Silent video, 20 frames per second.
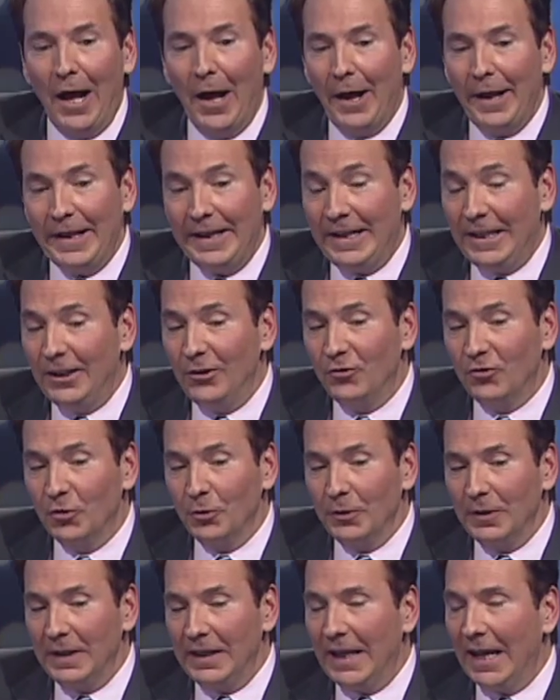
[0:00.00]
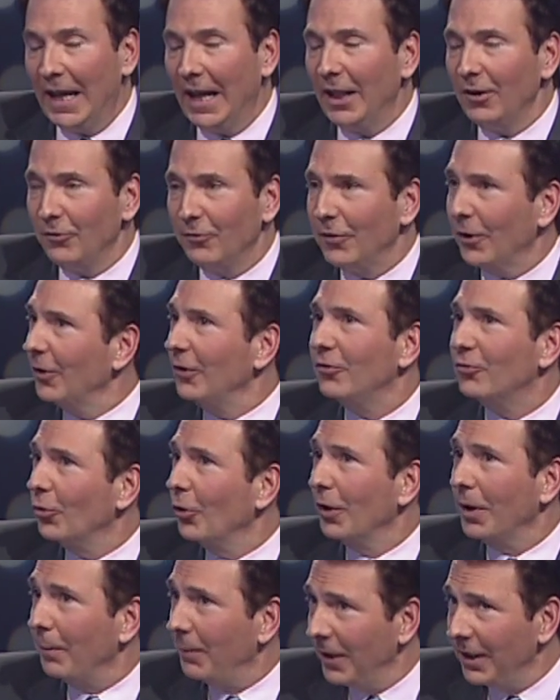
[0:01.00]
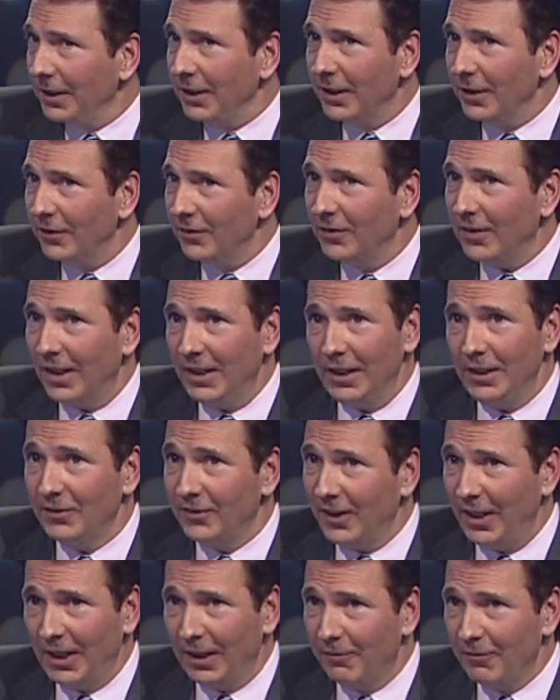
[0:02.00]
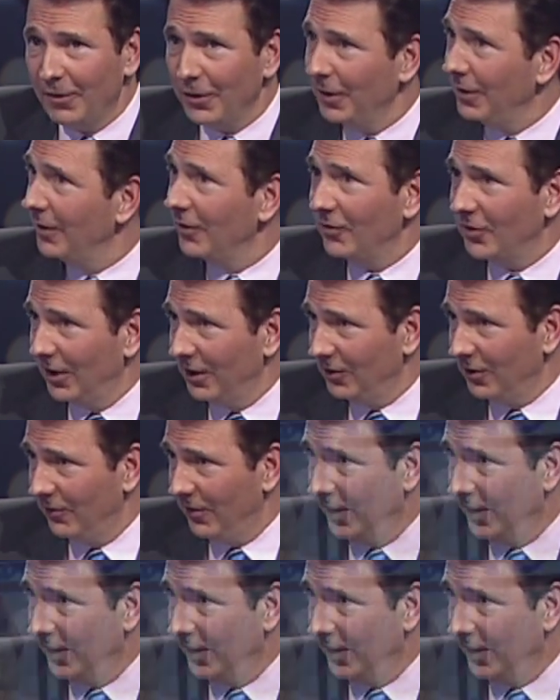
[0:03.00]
He certainly has very strong opinions, and he has taken very decisive